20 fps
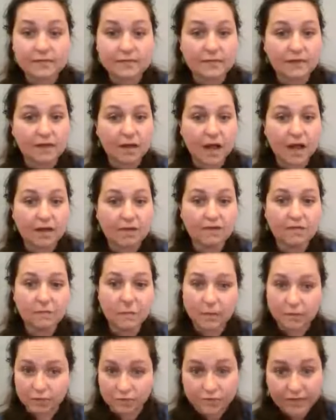and they're not
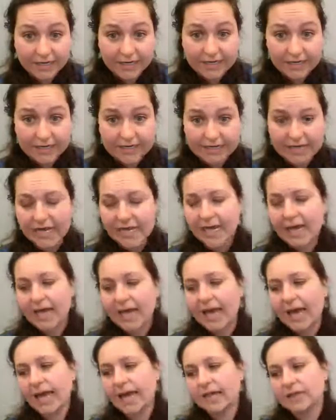well treated,
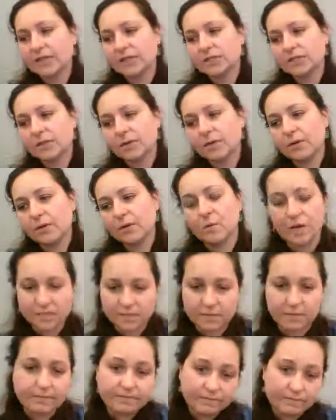and so he
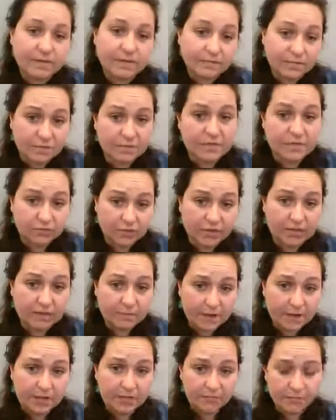wants them to be treated
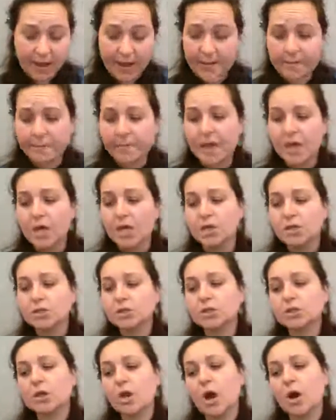better, right?
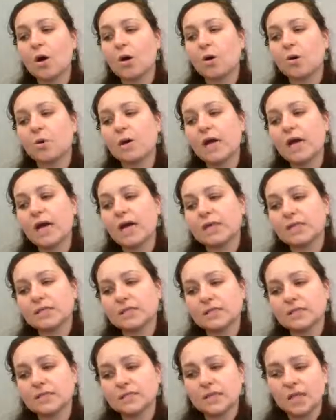So
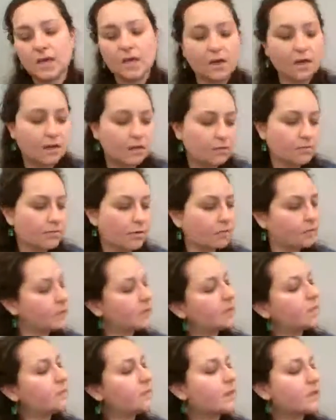it's
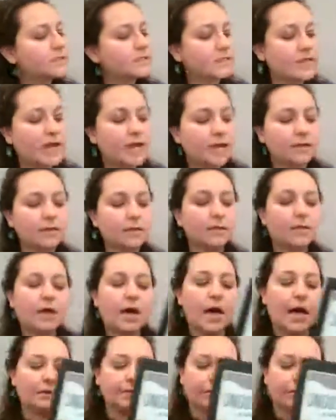really well done. I